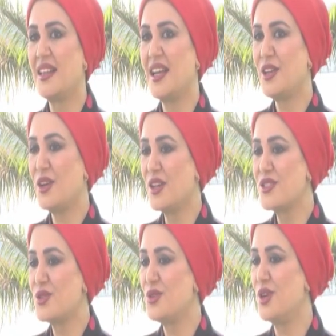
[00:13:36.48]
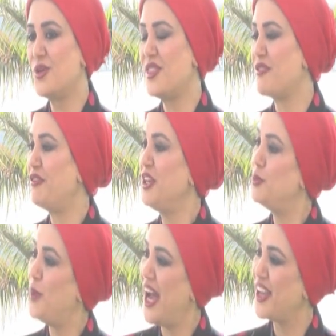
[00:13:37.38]
like also to know the
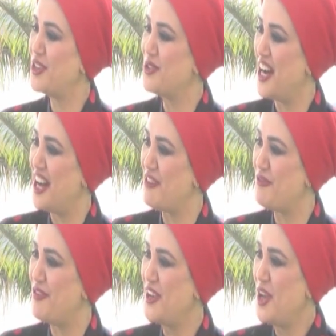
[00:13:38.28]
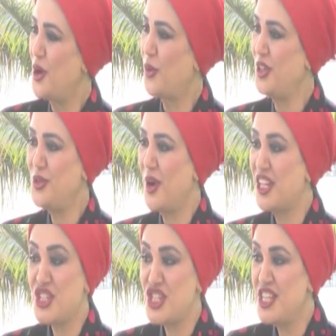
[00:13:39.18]
feedback you have when you
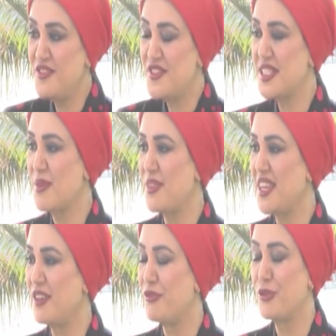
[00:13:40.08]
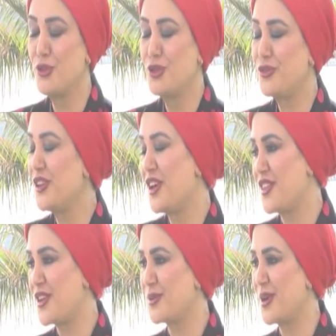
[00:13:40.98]
achieve something fruitful on
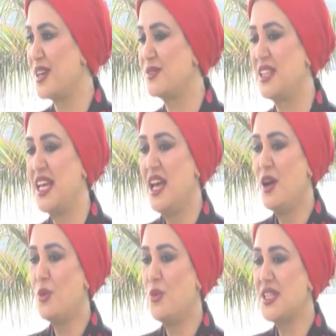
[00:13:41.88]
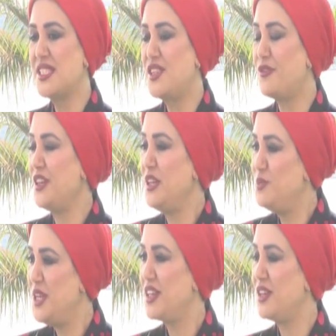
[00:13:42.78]
the ground. What's the
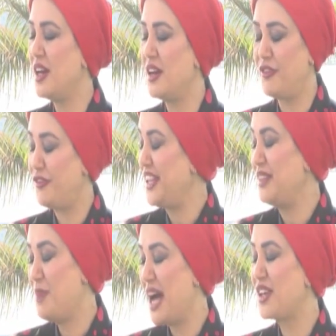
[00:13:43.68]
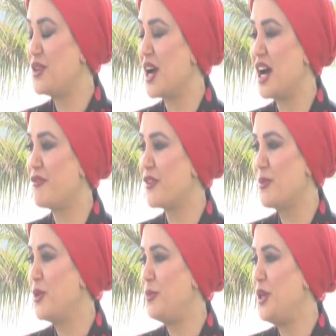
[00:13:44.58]
uh, feedback you have
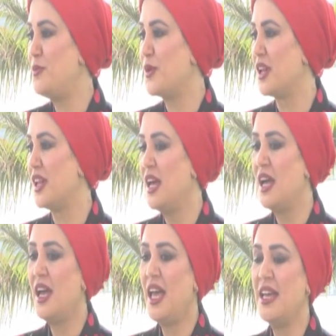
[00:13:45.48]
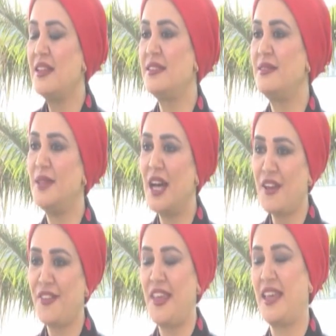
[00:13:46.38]
from the people? And I
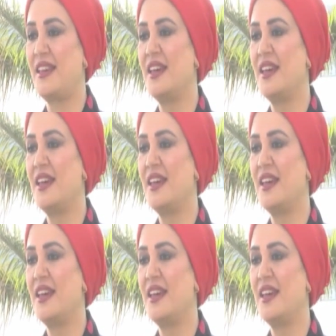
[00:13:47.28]
think